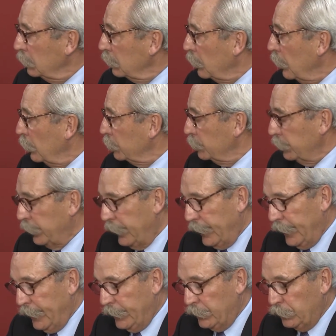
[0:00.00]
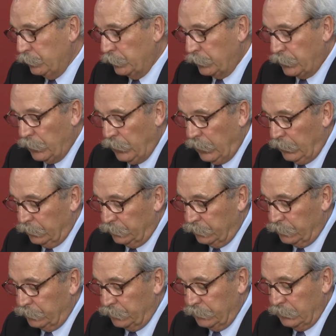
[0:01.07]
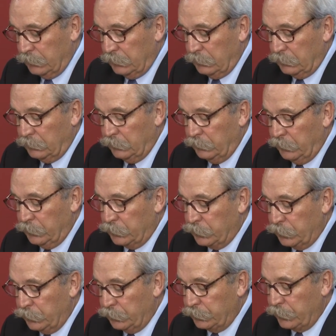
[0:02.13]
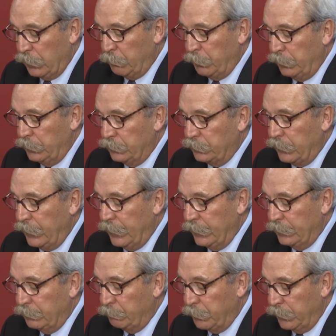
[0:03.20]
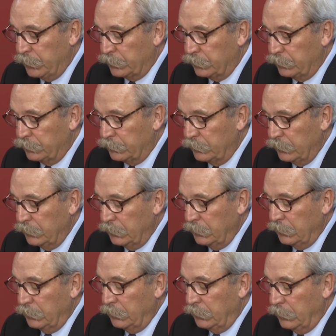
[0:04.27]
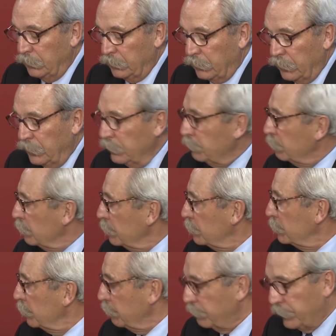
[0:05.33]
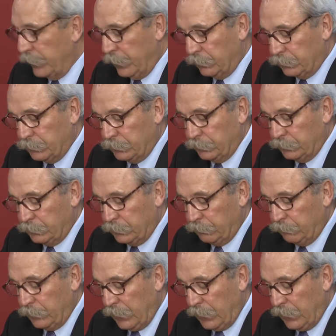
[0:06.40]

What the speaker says: causing annual costs to the insurance companies and the patients in the hundreds of thousands of